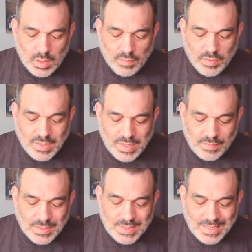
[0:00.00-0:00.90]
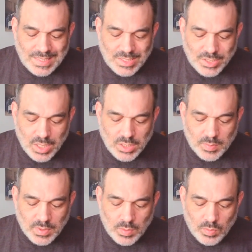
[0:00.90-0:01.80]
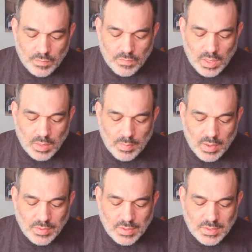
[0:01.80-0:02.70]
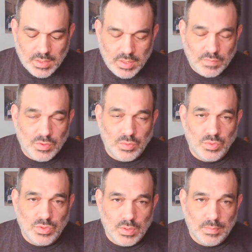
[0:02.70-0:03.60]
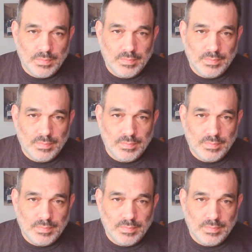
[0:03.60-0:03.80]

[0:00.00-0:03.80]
of the devastating judgment that will fall upon the city of Jerusalem.